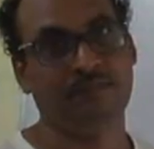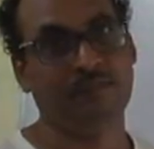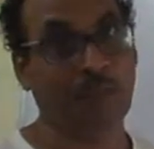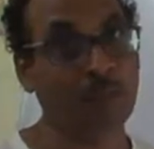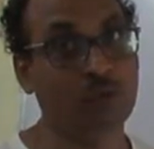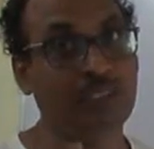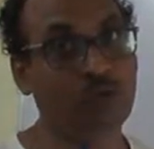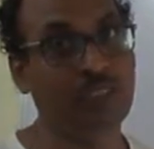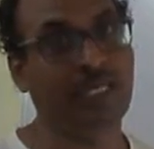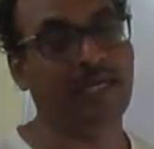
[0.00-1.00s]
Opposite
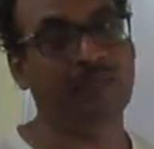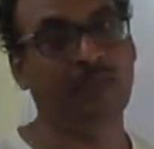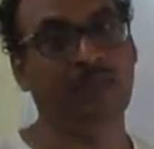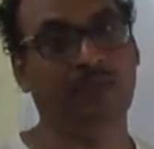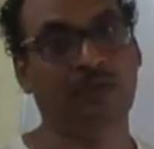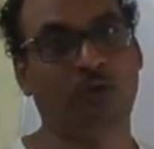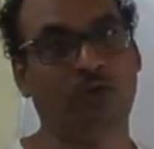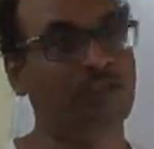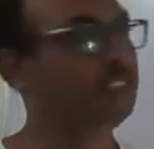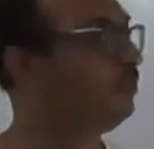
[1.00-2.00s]
to the direction of
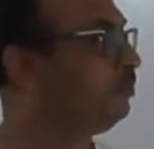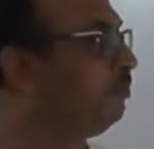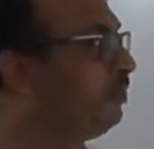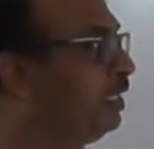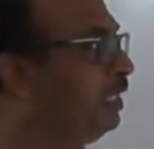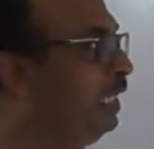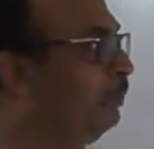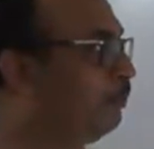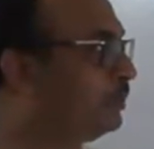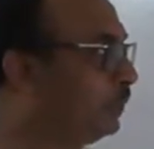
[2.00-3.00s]
electrons.
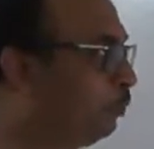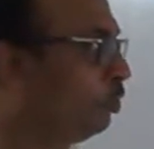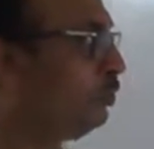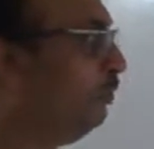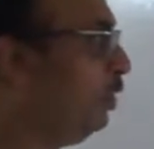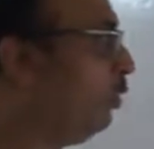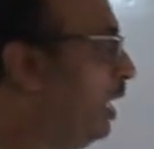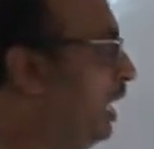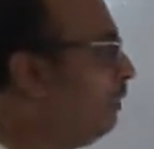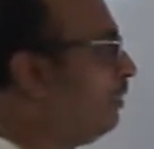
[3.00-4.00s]
If suppose we do
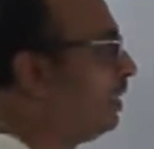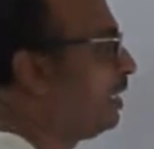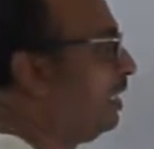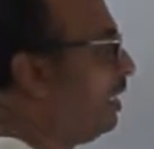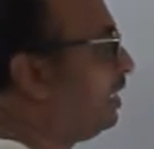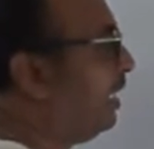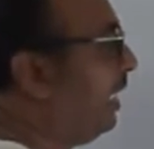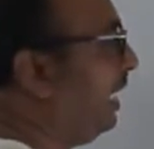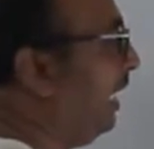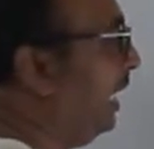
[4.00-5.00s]
have a
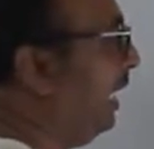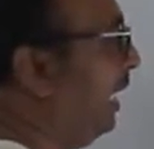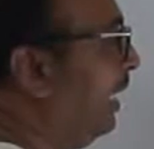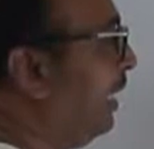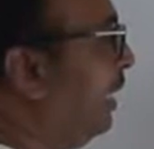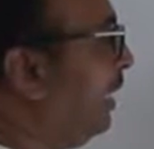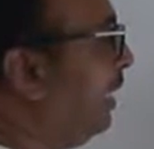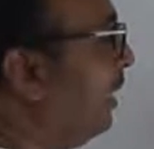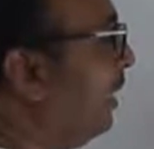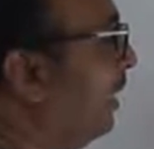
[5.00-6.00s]
conductor A,
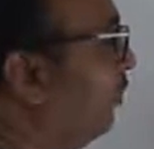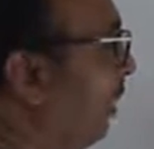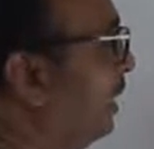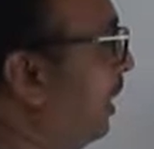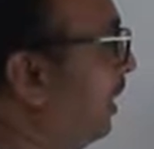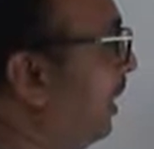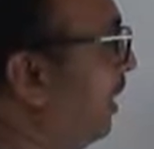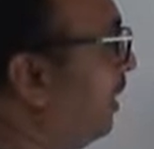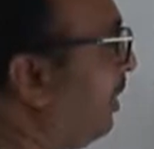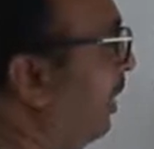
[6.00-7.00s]
means a
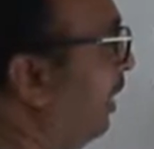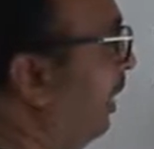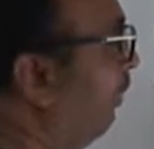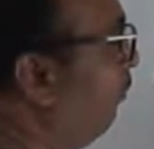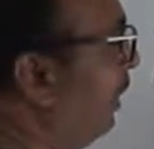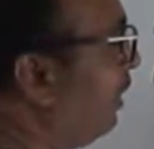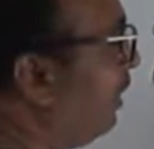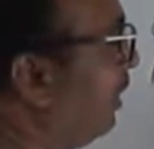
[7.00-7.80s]
conductor in which